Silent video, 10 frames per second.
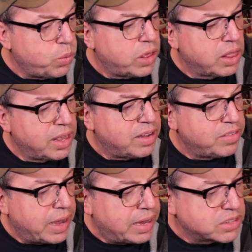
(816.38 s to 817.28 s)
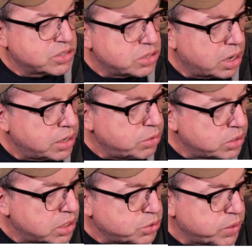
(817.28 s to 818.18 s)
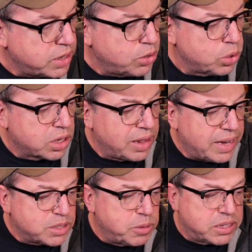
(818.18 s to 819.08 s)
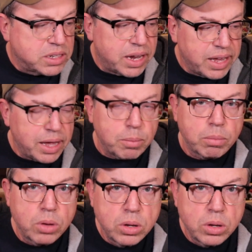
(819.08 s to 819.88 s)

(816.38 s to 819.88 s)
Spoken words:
with Love asks, are you in touch with any old classmates? I am.